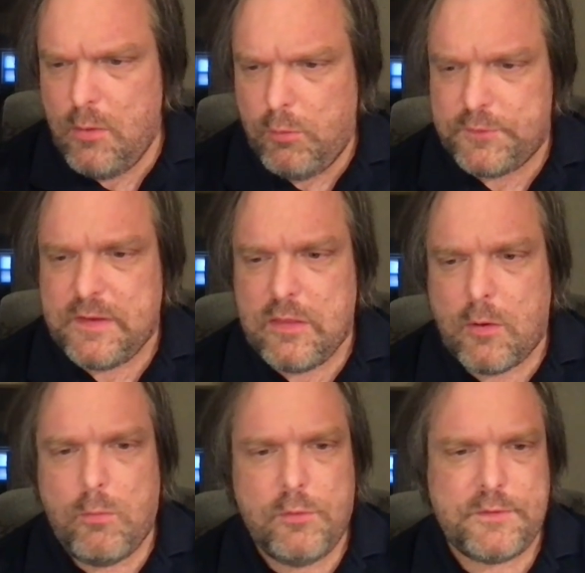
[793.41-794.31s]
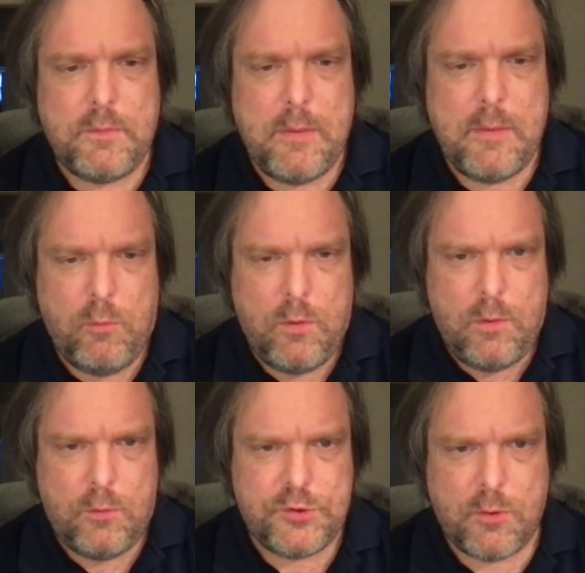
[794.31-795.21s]
We'll see though. We'll see. Maybe
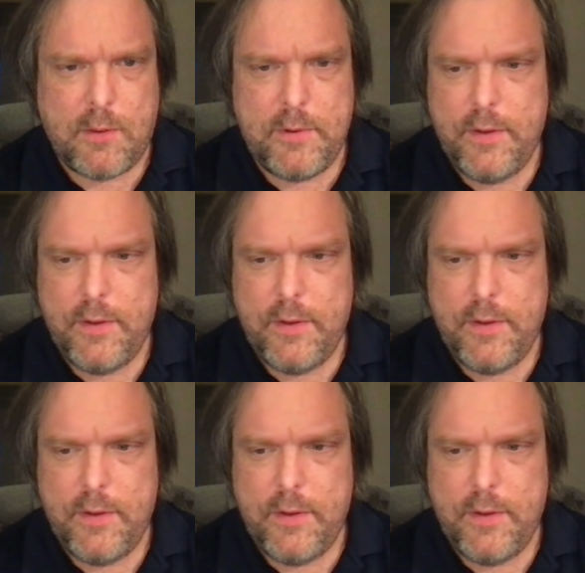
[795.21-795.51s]
it'll show up.